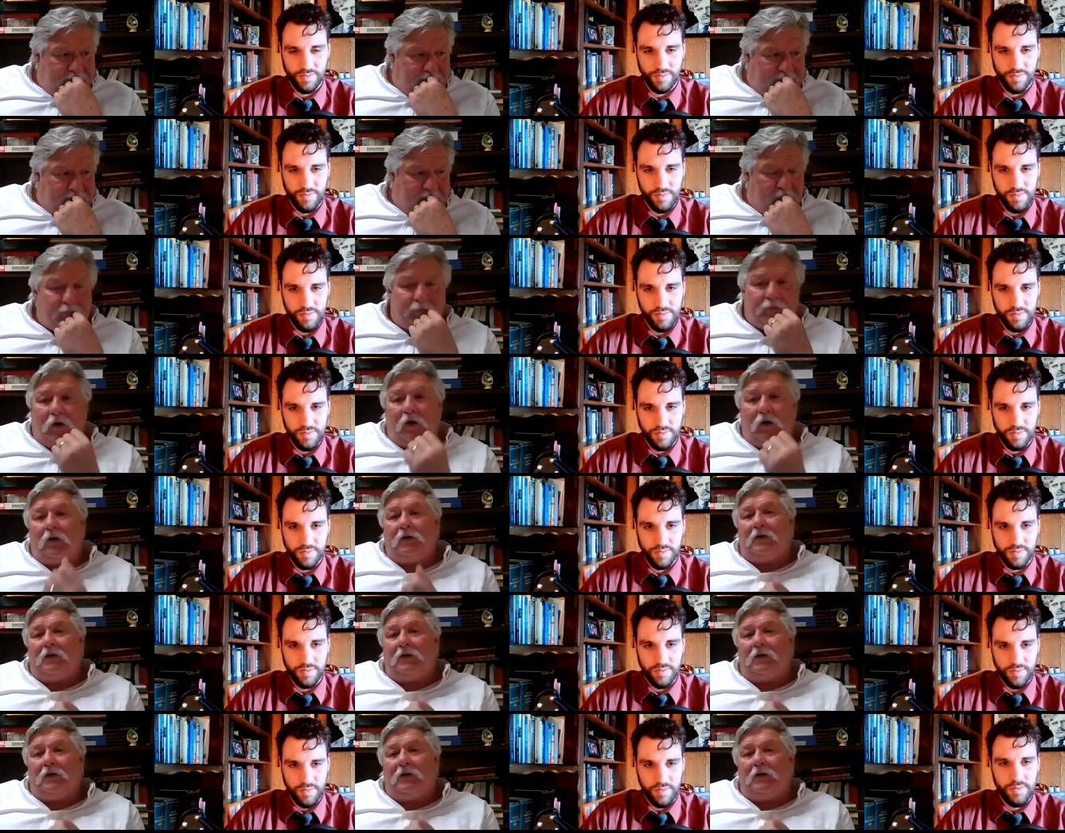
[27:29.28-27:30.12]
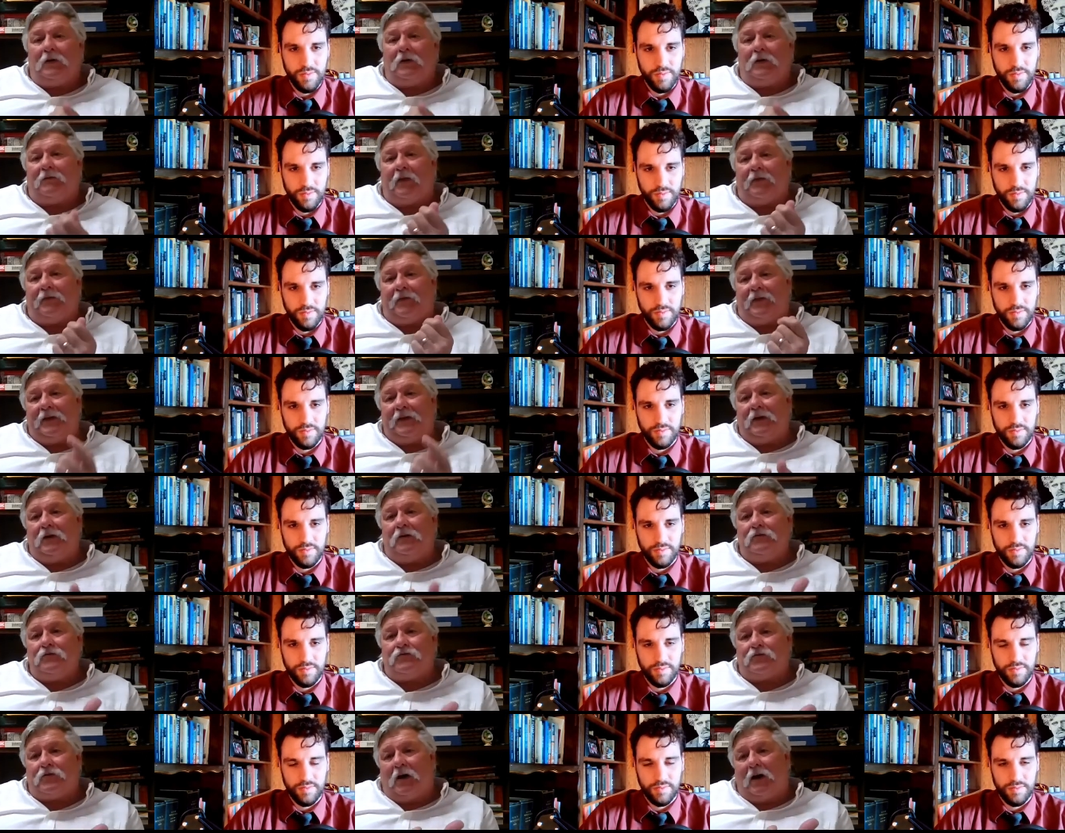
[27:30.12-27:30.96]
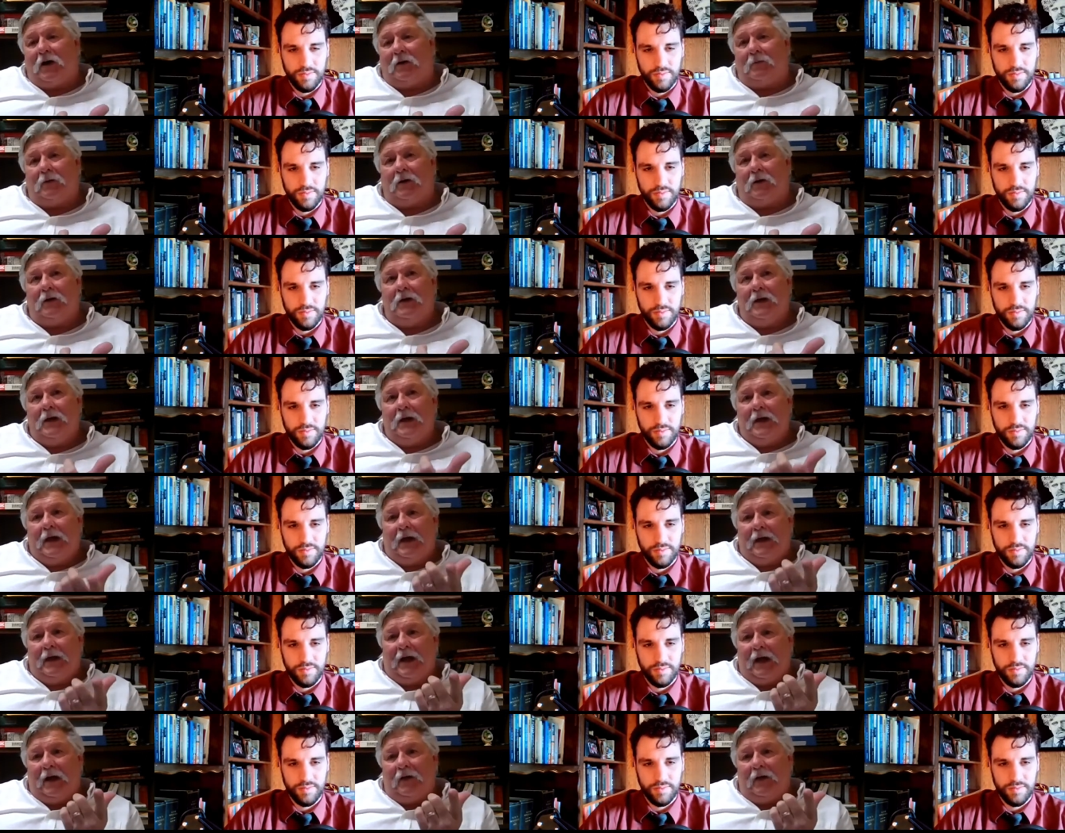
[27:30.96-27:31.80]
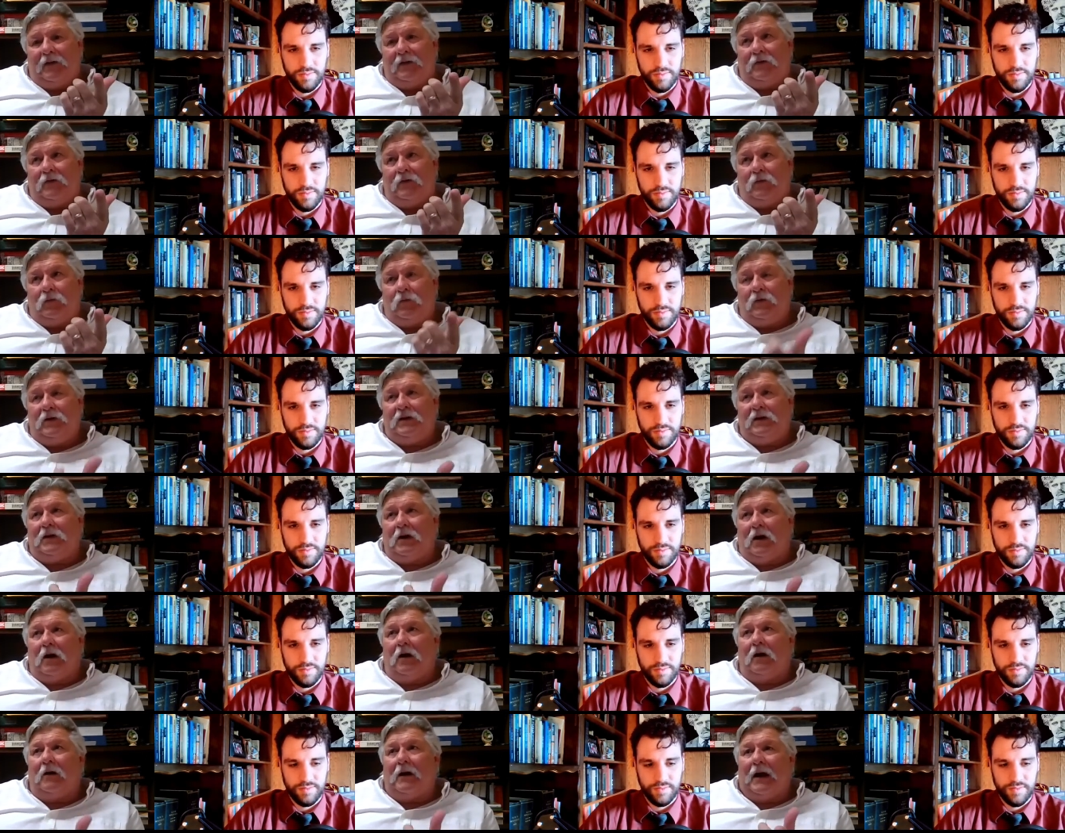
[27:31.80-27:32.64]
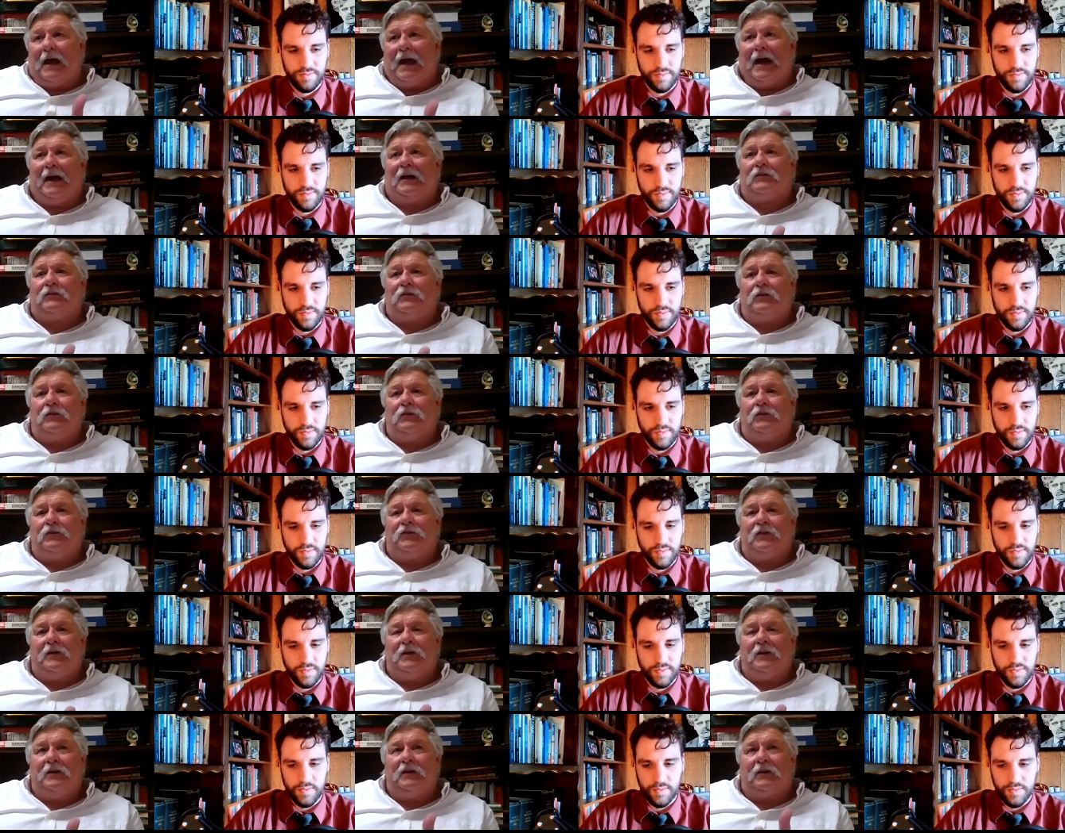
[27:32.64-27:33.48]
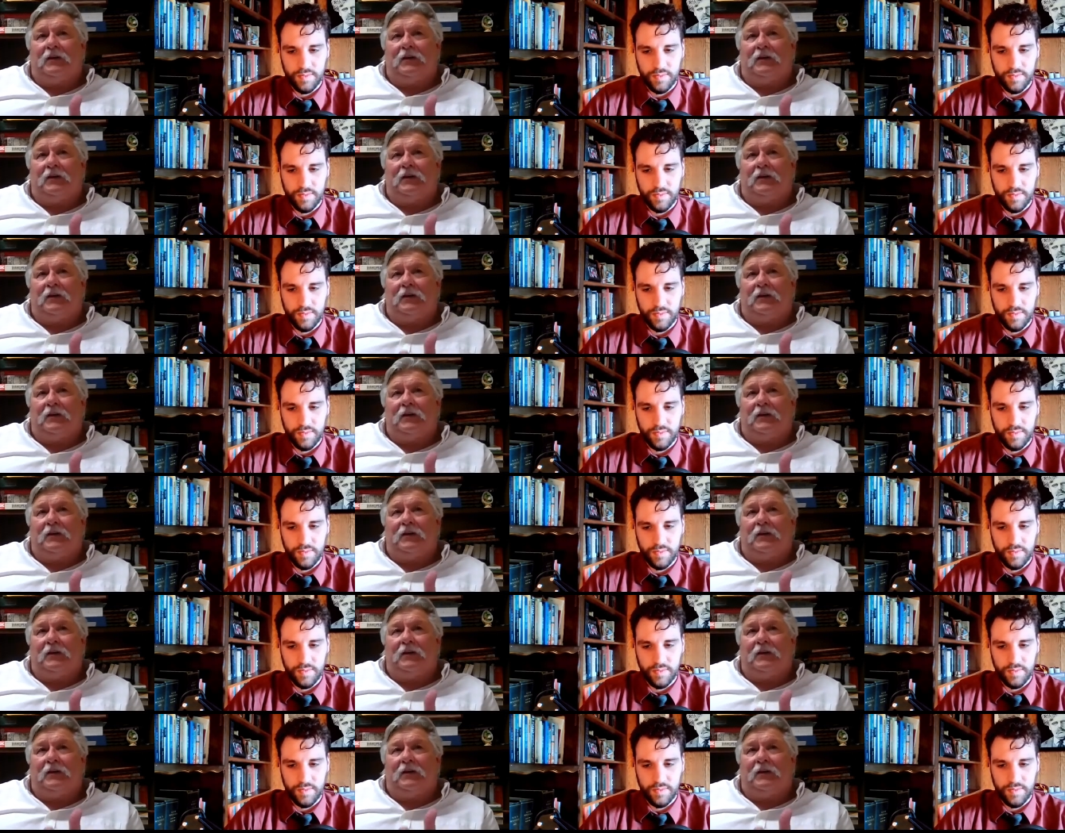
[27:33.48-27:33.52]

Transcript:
Speaker 1: the role of the theodrama and how that we are actors in a